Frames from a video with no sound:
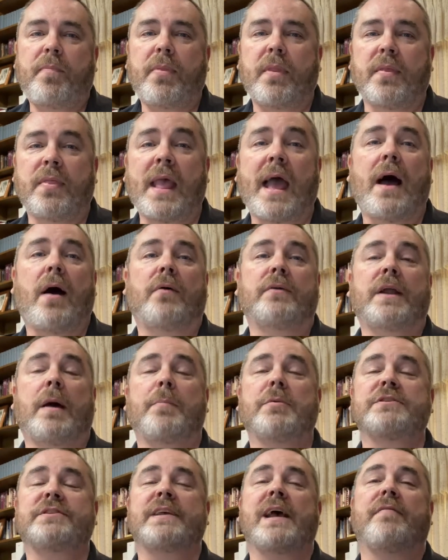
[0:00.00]
Now,
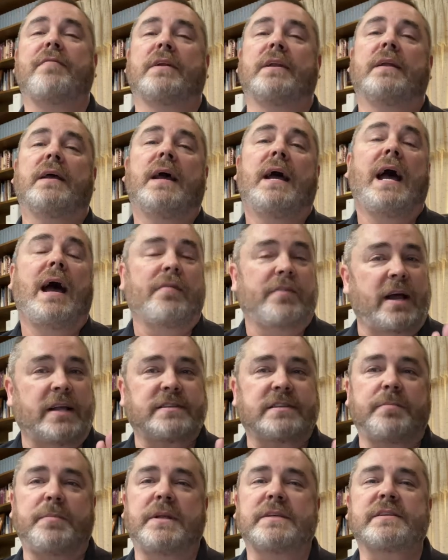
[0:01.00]
number seven, I've got
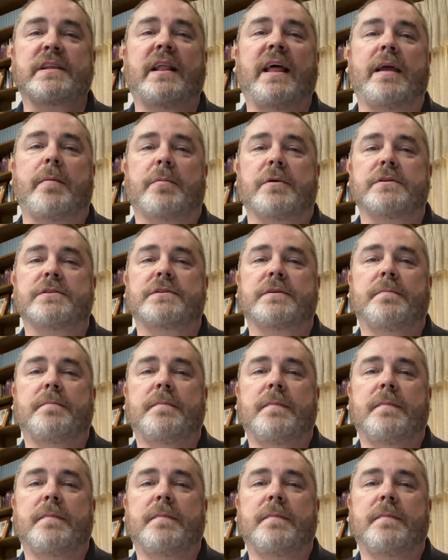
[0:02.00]
some disclaimers.